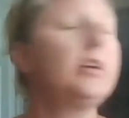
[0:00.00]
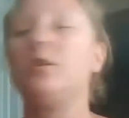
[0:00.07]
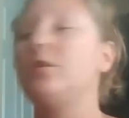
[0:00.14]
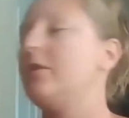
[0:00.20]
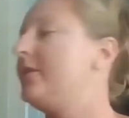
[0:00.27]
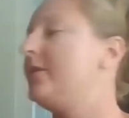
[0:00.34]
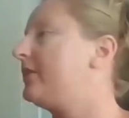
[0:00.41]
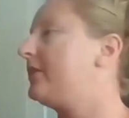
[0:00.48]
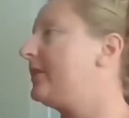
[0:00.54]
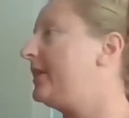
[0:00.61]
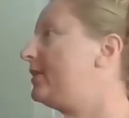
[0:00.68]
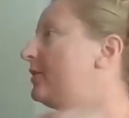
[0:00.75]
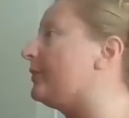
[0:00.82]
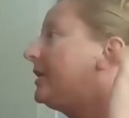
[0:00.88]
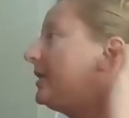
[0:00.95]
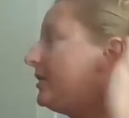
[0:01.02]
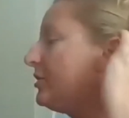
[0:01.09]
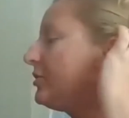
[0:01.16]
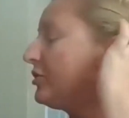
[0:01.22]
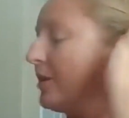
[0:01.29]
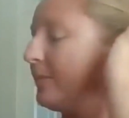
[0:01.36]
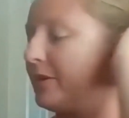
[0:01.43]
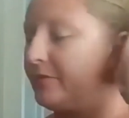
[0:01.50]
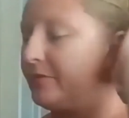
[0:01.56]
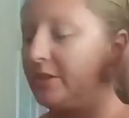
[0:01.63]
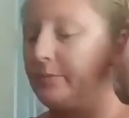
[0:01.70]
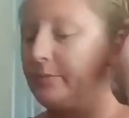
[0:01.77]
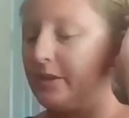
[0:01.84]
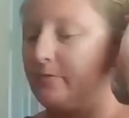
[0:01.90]
over there later. We need to drop off
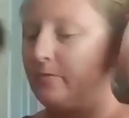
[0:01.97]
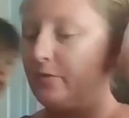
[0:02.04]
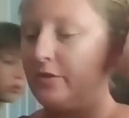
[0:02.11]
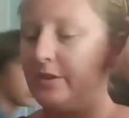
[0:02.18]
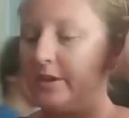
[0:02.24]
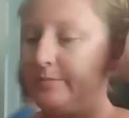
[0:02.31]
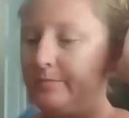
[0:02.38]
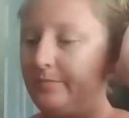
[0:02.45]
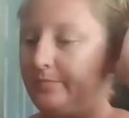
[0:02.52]
something for them.